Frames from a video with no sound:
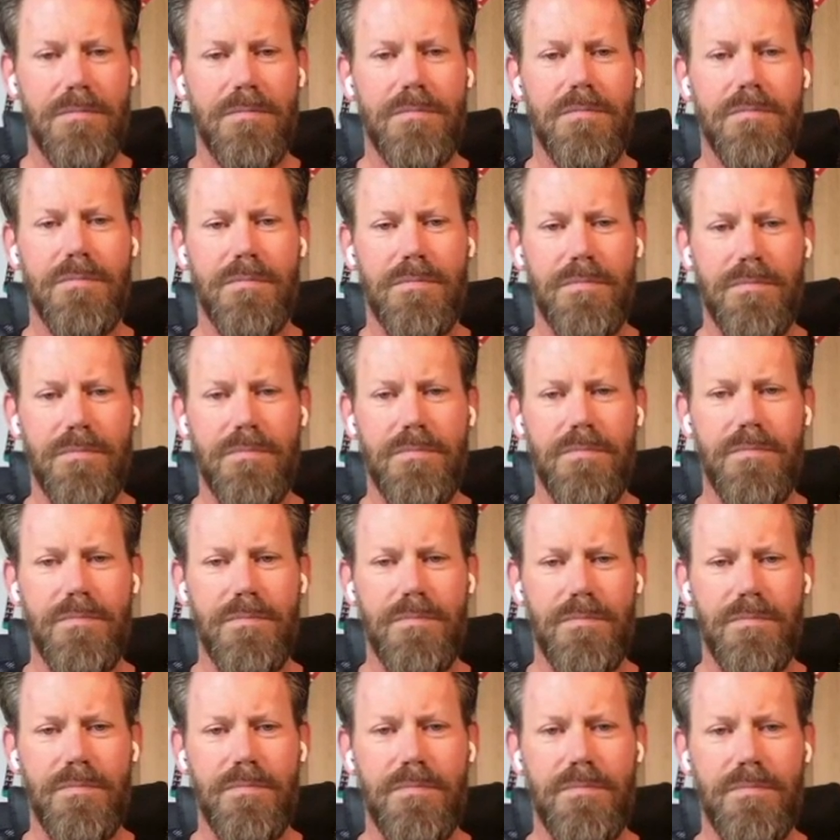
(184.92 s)

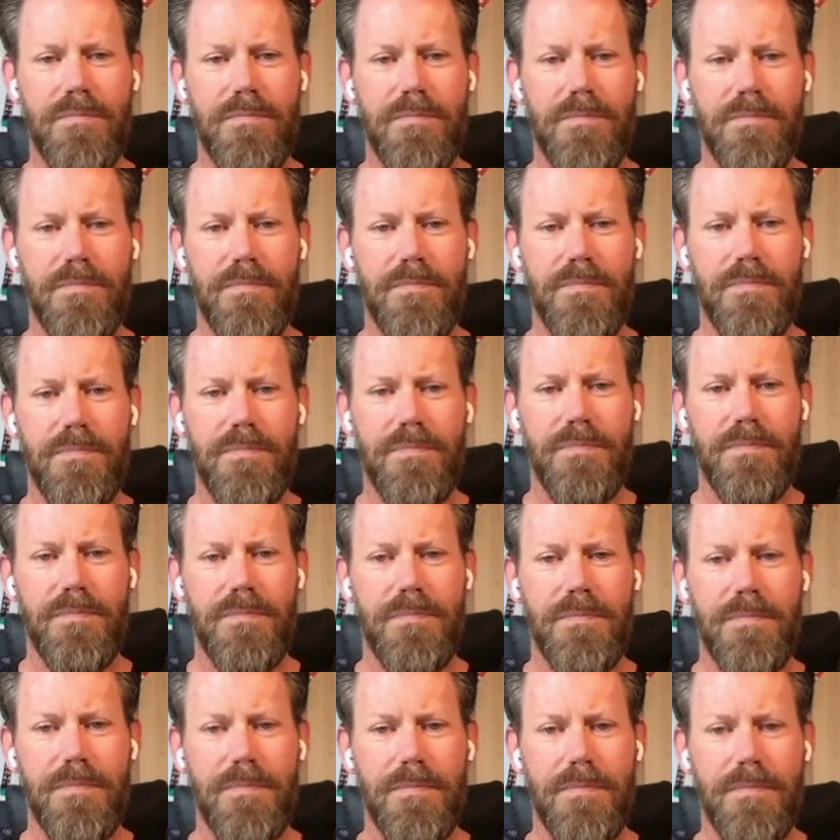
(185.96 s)

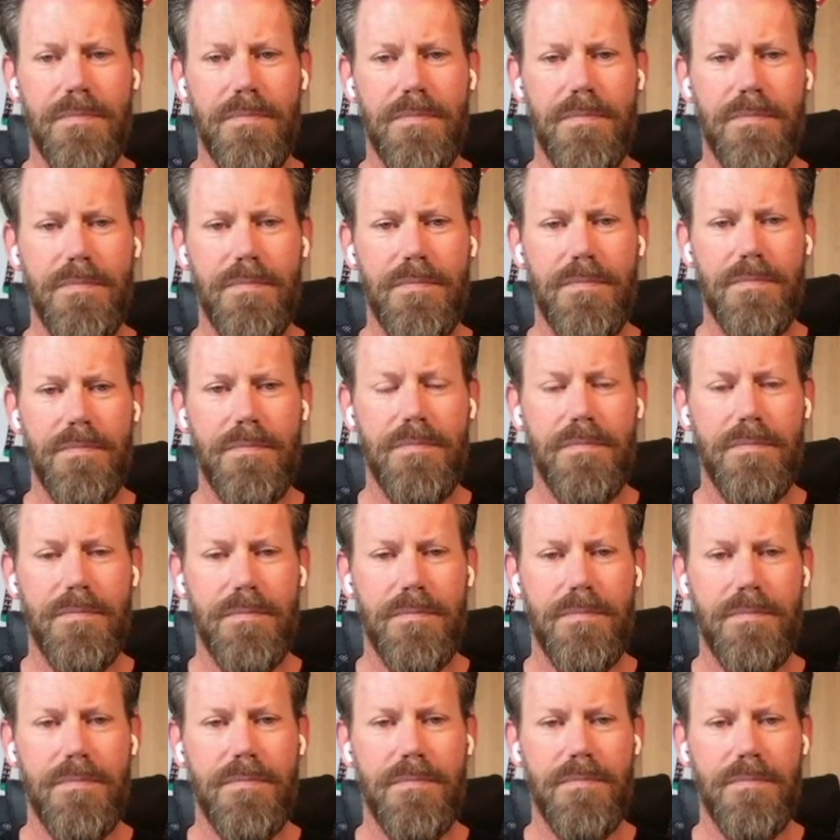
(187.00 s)

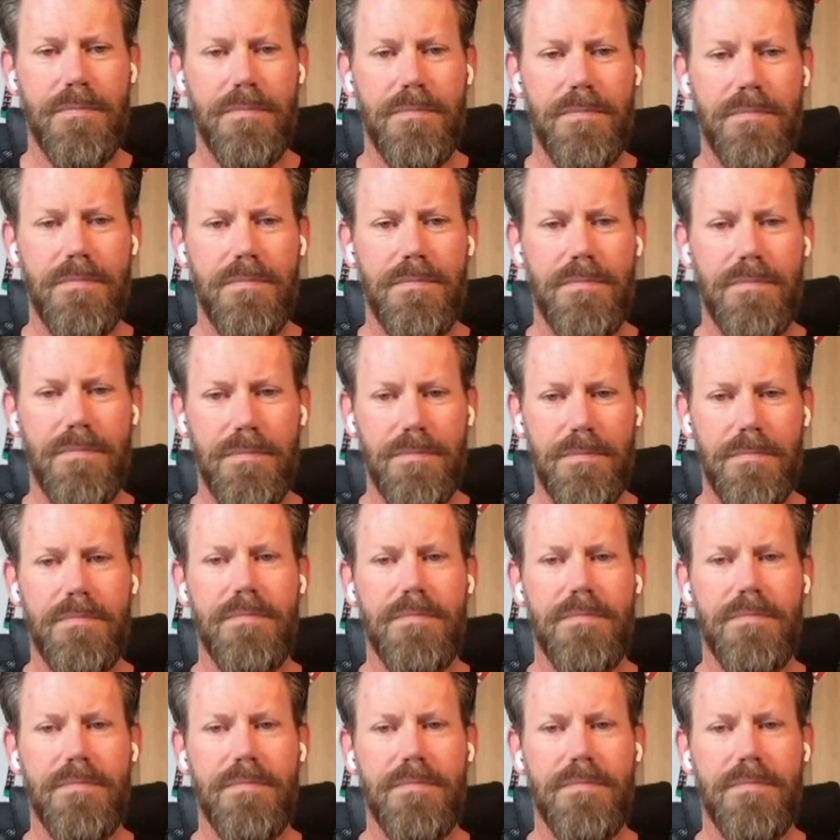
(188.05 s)
(not speaking)